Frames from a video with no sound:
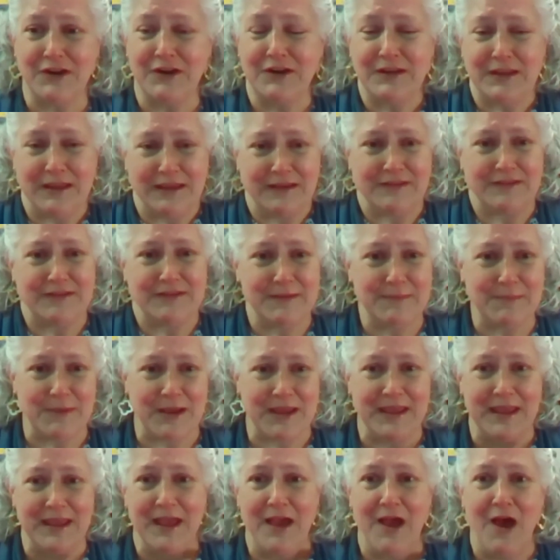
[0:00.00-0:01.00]
You see
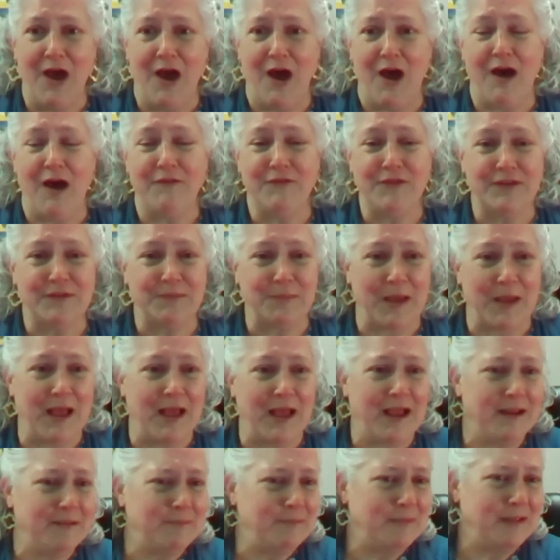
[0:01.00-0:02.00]
my office
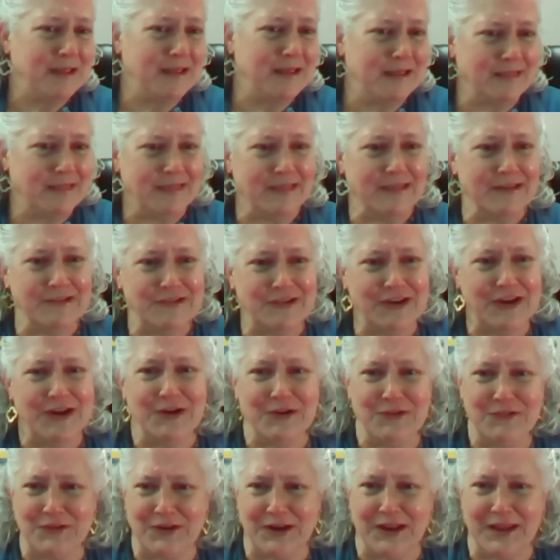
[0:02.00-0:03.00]
behind me and the
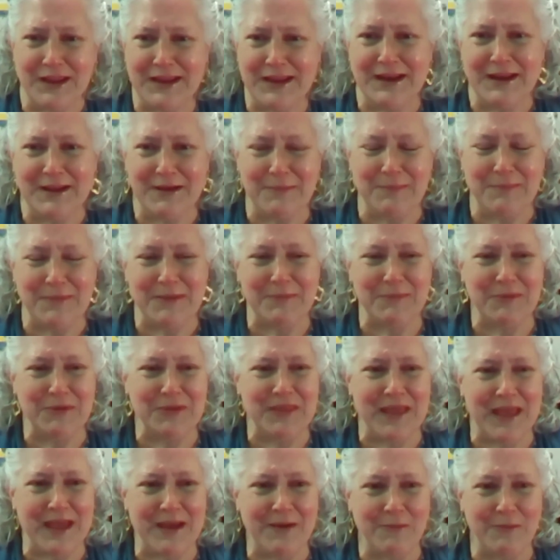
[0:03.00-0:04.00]
chairs, and I can help people
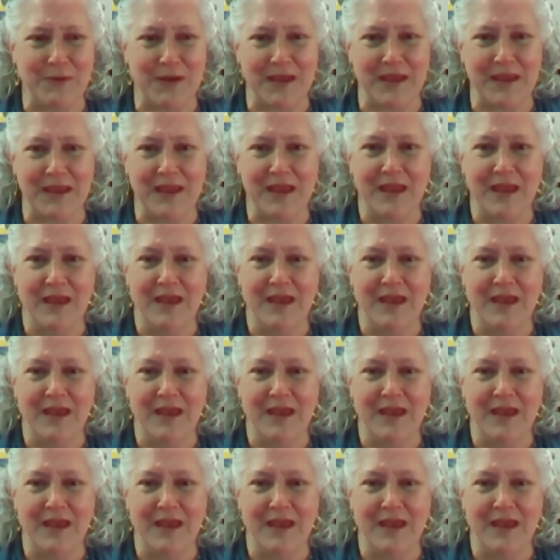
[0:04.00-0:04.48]
that way.